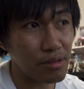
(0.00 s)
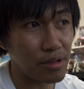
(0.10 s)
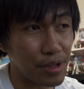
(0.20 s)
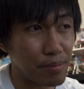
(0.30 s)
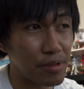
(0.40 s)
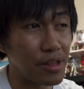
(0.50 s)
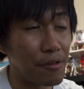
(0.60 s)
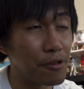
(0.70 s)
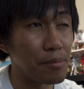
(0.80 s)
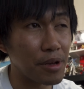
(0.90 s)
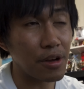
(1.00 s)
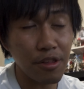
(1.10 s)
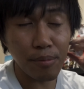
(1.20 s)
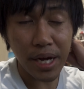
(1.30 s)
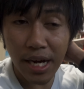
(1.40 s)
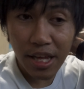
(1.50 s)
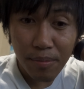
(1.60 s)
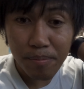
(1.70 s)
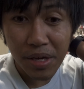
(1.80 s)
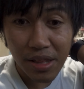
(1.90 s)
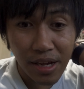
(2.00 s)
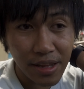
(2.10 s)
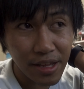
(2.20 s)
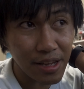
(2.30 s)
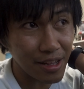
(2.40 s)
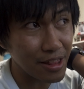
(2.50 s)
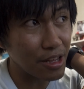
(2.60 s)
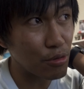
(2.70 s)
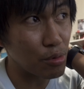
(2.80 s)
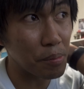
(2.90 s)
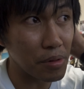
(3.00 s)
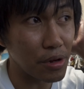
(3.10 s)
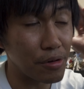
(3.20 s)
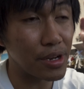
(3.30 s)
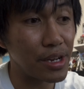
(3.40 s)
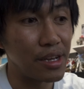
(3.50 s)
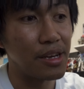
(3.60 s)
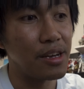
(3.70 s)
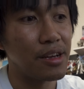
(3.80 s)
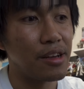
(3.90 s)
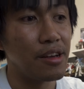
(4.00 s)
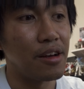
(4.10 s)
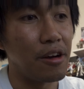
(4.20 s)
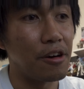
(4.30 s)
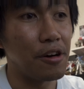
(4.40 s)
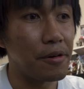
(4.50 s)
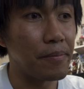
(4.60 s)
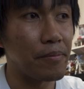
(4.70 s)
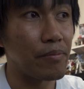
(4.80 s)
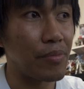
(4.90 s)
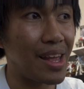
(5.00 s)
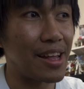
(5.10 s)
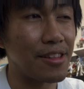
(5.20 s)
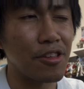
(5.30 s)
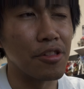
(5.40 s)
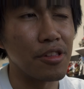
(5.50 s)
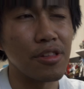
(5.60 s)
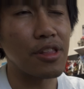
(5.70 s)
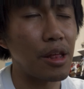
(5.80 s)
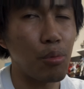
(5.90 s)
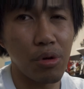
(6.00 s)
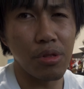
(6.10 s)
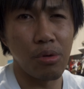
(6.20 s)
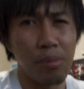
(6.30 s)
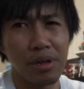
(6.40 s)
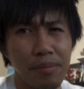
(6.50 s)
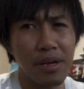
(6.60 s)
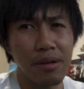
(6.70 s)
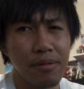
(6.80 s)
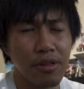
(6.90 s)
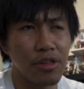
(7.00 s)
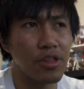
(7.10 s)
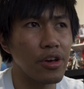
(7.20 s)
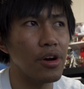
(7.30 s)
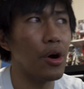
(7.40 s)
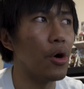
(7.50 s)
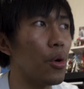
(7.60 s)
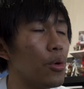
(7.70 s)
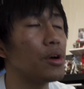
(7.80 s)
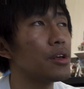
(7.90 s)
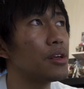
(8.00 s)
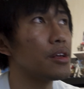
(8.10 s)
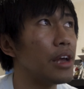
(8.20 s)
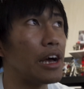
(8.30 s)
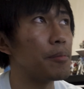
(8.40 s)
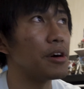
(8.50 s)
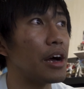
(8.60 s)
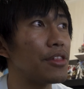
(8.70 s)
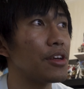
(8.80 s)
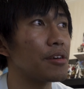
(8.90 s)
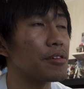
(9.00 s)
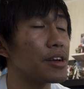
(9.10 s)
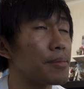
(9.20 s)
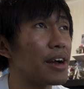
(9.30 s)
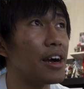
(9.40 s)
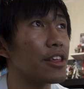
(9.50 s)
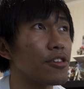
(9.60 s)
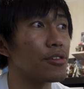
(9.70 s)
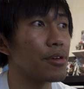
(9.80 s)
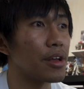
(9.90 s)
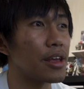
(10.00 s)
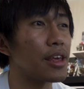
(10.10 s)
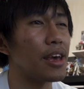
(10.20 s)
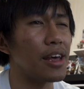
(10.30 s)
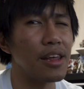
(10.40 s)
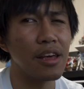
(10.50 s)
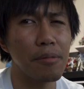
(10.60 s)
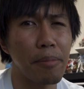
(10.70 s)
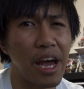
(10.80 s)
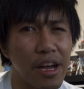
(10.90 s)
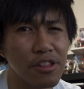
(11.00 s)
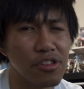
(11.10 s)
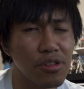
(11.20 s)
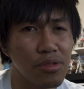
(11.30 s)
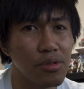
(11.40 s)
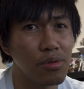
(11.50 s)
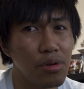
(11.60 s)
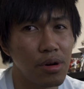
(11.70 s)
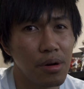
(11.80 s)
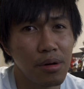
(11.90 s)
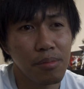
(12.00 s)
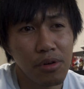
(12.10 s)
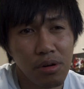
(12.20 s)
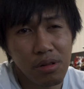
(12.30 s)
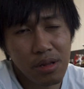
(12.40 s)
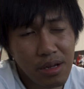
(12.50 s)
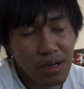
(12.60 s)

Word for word: like different because of my eyes being dilated, like things were blurry um, at distances they wouldn't normally be. So yeah, but I think like my eyes are getting back to normal.